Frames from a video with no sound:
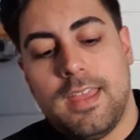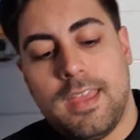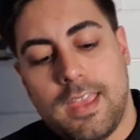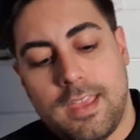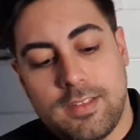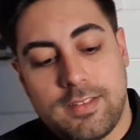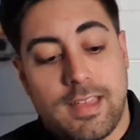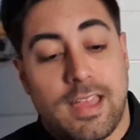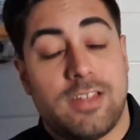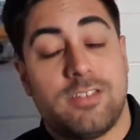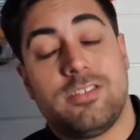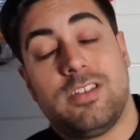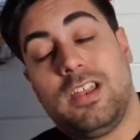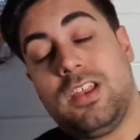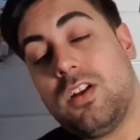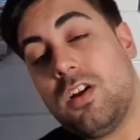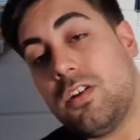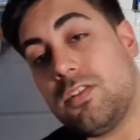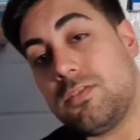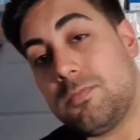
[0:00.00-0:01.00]
It's actually
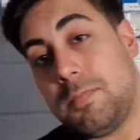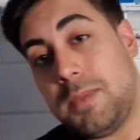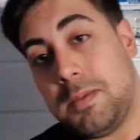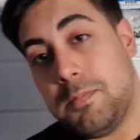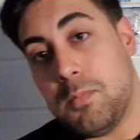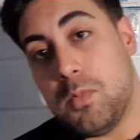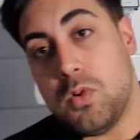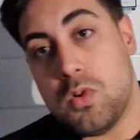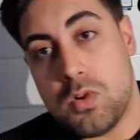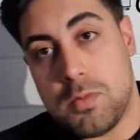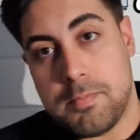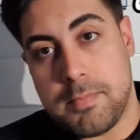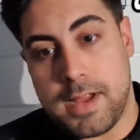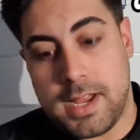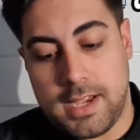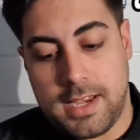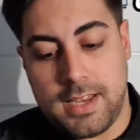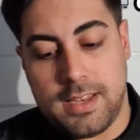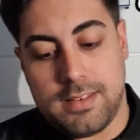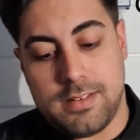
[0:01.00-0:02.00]
cost me more
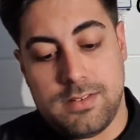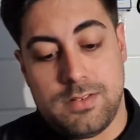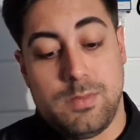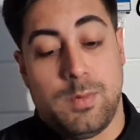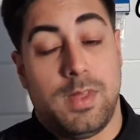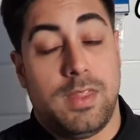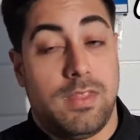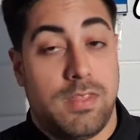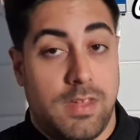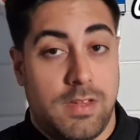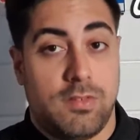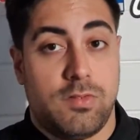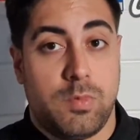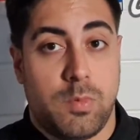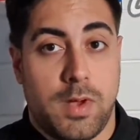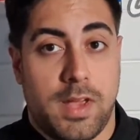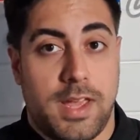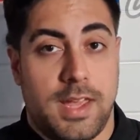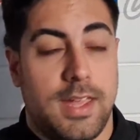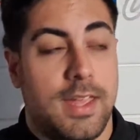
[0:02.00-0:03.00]
money to do it this
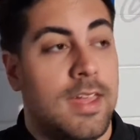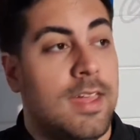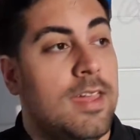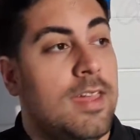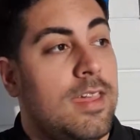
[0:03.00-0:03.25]
way